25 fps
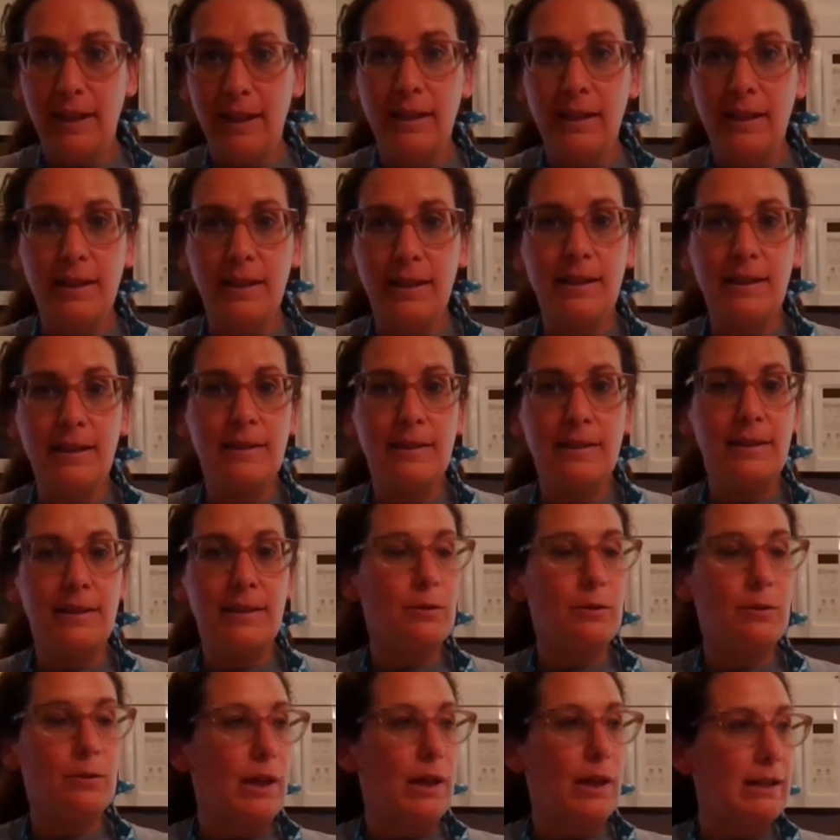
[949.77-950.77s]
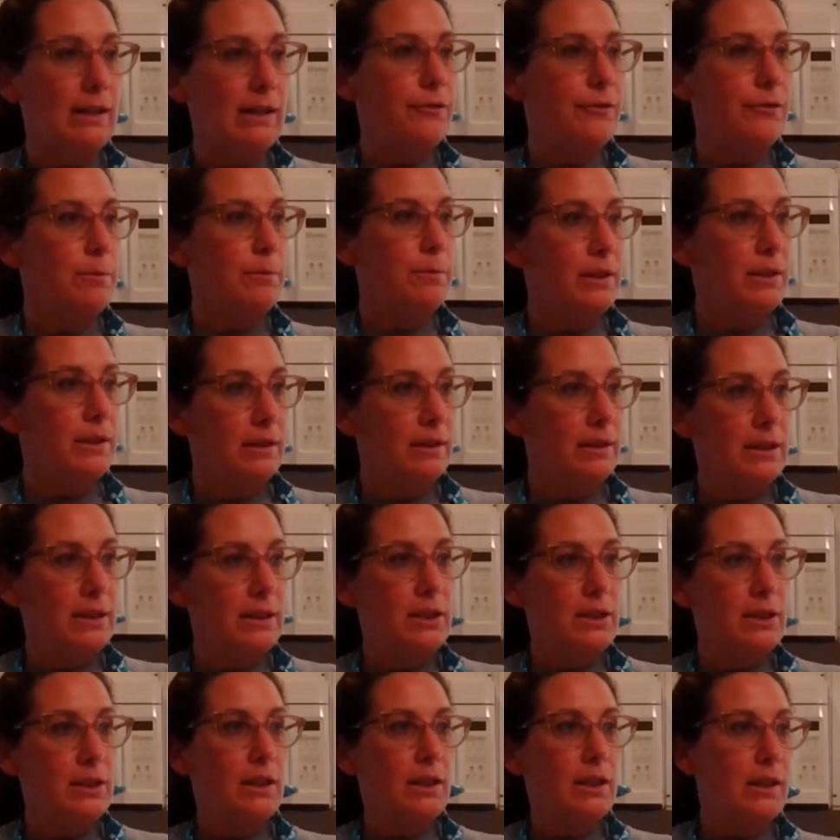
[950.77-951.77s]
It is derived from
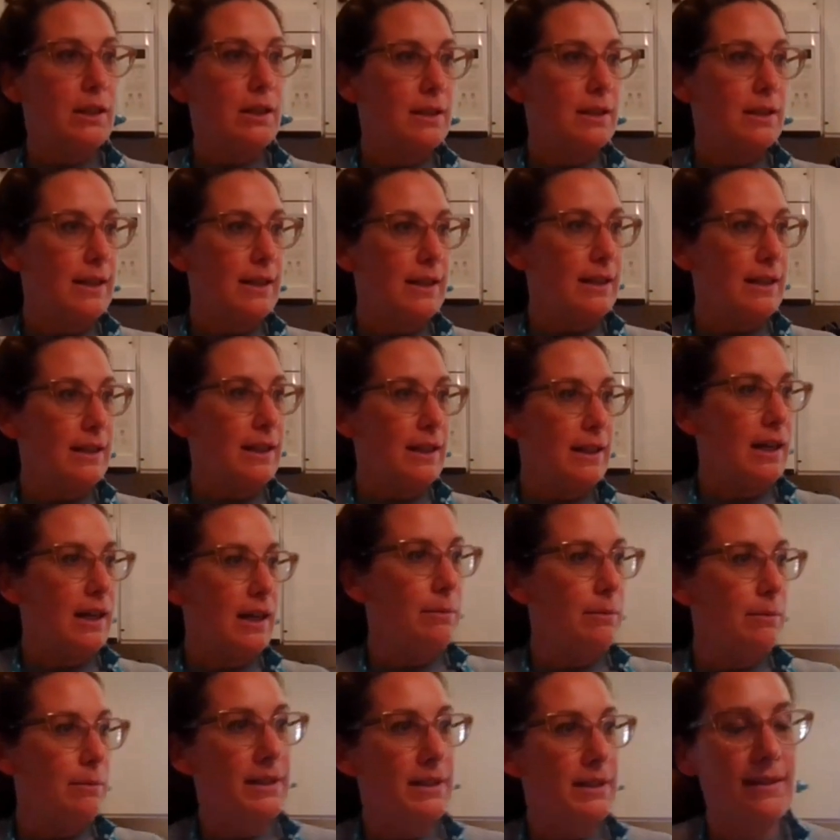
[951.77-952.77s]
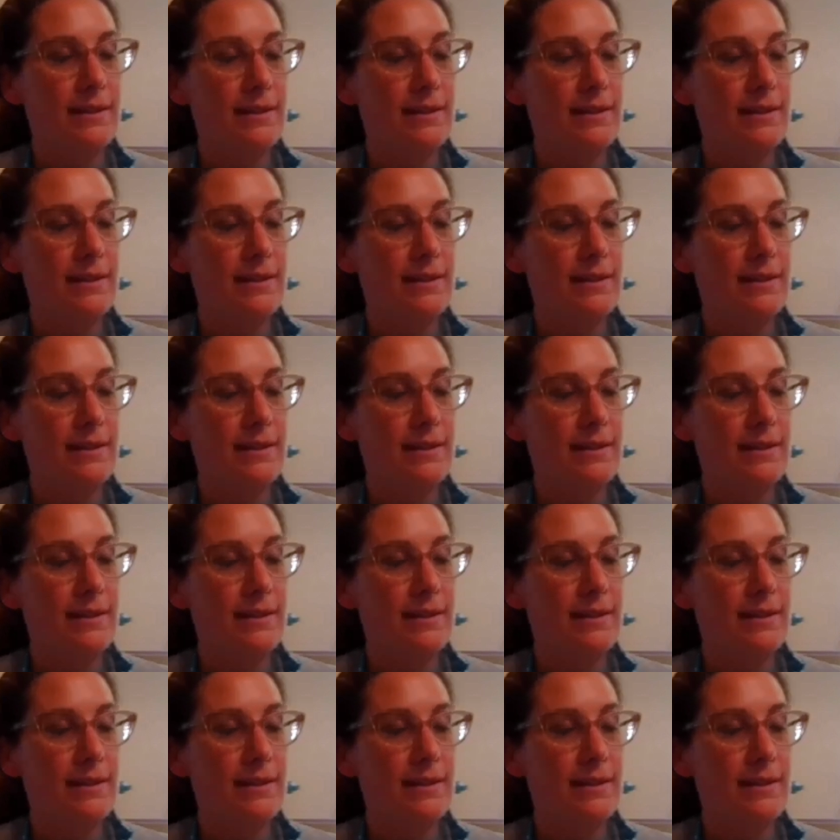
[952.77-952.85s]
delish.com.